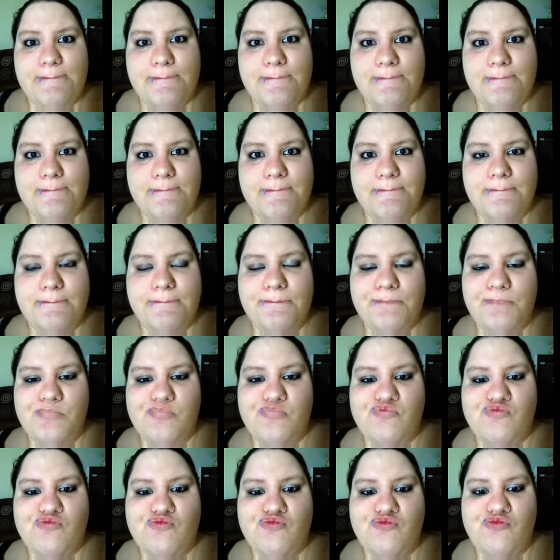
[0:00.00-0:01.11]

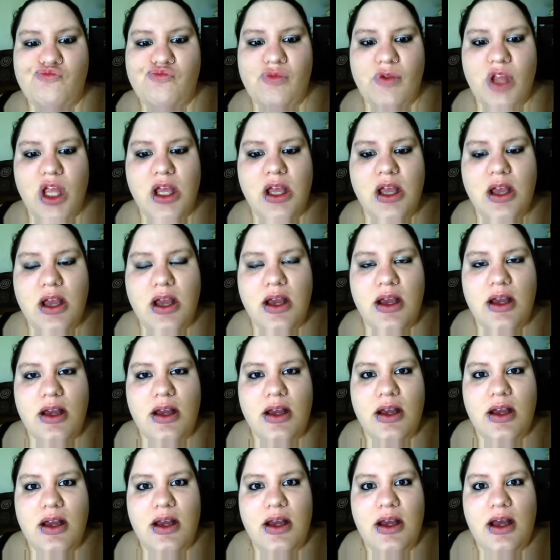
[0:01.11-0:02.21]

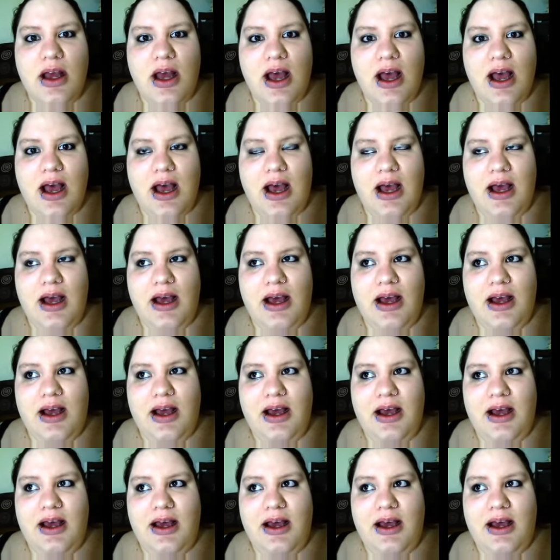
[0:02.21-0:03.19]
Nobody speaks.